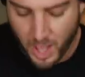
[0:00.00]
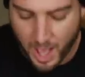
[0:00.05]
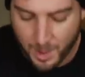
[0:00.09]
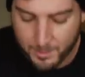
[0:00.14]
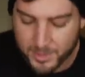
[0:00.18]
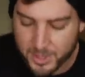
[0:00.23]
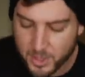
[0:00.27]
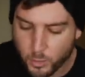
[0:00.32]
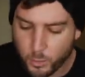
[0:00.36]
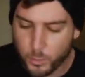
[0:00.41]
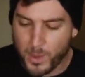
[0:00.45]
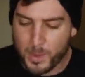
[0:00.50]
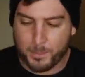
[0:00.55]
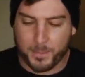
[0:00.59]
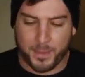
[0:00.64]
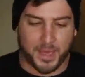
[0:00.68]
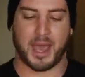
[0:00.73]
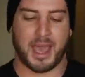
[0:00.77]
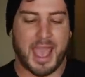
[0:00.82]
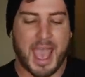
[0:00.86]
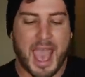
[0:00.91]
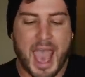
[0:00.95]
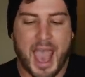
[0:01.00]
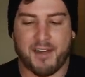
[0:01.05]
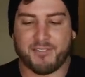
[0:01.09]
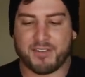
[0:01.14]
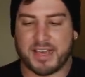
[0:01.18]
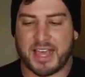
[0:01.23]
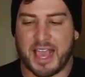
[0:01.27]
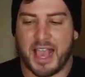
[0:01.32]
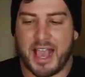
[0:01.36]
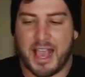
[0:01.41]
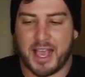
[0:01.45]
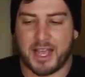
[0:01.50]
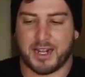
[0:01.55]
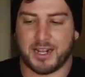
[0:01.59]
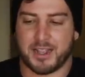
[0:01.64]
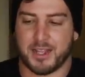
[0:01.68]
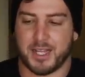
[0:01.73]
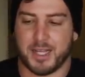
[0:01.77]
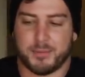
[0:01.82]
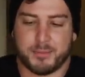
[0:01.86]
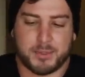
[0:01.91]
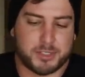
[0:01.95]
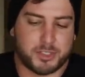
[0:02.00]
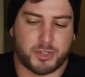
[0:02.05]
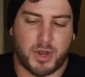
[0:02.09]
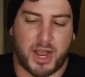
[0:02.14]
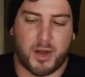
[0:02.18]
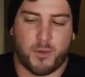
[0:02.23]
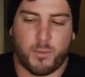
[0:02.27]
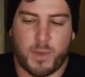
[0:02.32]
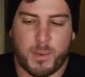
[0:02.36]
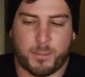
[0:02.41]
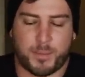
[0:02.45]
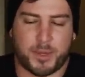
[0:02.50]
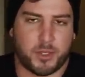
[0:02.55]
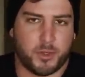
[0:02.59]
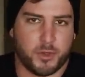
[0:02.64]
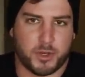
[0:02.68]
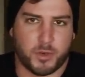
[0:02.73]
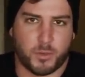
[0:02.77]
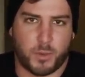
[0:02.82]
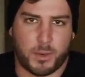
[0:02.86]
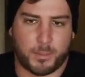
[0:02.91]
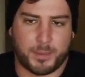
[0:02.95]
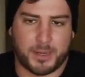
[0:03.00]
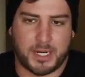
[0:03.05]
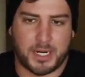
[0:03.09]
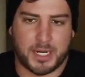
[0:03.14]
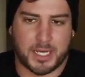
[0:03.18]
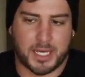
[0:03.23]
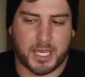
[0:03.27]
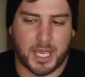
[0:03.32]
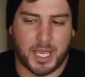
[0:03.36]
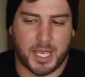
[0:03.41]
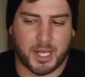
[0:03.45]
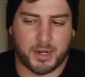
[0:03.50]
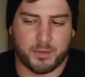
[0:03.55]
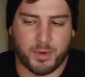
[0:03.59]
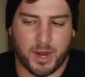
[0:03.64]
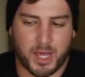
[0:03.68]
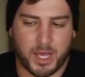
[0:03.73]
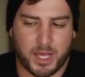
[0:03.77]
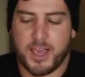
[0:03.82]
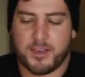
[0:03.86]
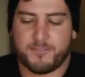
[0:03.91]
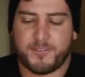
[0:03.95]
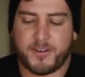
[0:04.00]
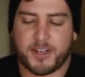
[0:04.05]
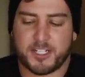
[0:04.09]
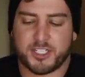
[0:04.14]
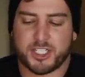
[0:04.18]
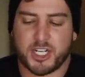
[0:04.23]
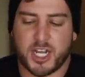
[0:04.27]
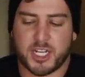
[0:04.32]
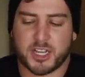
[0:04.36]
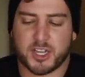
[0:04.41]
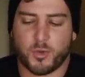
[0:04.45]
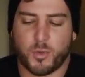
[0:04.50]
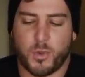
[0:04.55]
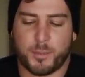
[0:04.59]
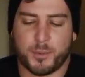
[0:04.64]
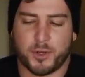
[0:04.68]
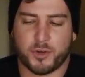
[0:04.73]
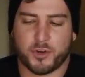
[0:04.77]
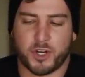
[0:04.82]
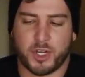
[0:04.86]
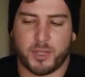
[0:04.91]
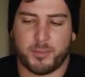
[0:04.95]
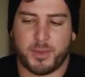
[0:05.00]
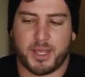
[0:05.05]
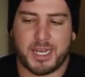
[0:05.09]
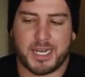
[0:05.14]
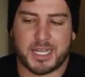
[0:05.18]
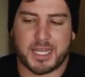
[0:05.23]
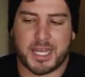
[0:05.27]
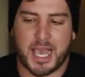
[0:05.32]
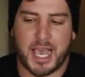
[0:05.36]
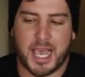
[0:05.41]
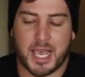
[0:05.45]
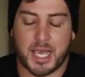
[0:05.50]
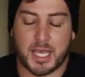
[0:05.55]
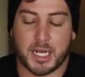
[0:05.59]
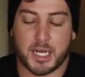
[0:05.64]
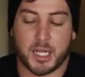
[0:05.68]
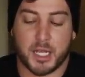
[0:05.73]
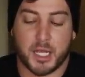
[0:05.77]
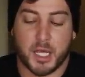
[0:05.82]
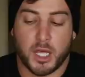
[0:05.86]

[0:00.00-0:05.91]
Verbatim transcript: I'm gonna whip it. I have a can, I'm gonna try to whip it. You could whip it in a can, right? If I shake the whipping cream in a can,